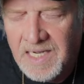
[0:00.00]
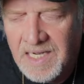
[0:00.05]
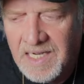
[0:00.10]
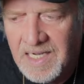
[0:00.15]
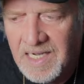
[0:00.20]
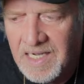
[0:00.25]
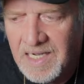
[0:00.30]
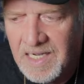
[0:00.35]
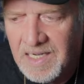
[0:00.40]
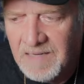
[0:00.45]

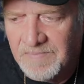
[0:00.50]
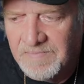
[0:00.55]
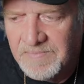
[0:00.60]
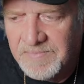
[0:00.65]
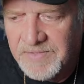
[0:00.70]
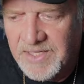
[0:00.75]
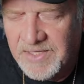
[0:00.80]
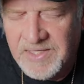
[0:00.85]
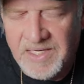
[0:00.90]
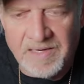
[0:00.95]

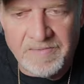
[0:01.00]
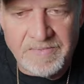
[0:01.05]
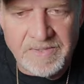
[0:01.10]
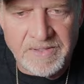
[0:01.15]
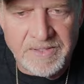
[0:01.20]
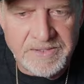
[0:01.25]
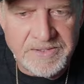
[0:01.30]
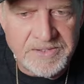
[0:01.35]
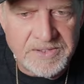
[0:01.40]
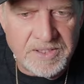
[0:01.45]
The
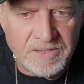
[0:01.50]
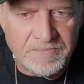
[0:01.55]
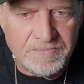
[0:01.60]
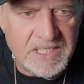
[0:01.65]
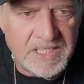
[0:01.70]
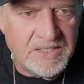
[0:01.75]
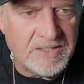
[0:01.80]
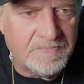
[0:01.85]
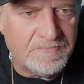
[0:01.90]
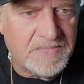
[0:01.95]
numbers should be
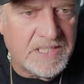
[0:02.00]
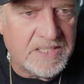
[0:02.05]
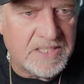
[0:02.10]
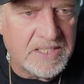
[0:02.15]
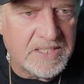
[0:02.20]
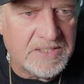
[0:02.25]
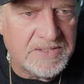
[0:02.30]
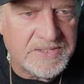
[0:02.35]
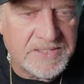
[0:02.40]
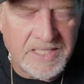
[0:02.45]
in the
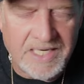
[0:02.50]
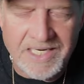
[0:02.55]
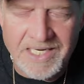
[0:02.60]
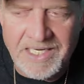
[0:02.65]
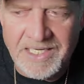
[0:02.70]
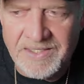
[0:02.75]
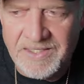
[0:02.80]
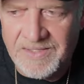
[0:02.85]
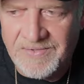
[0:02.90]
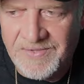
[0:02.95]
millions,
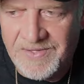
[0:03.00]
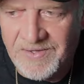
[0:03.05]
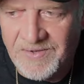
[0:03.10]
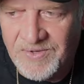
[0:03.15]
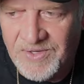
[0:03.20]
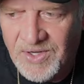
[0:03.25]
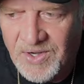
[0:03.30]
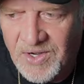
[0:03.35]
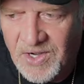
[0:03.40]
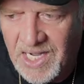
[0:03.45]
and they're
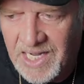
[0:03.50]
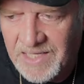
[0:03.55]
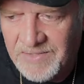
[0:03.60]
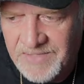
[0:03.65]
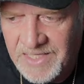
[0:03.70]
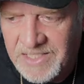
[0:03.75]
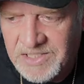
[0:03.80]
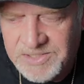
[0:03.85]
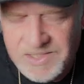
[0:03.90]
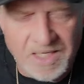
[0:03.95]
not.
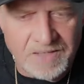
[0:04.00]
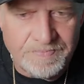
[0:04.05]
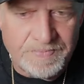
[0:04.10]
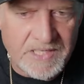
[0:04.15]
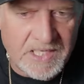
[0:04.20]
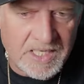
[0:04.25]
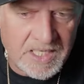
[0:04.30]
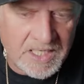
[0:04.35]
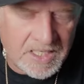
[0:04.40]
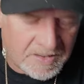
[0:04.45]
They should be.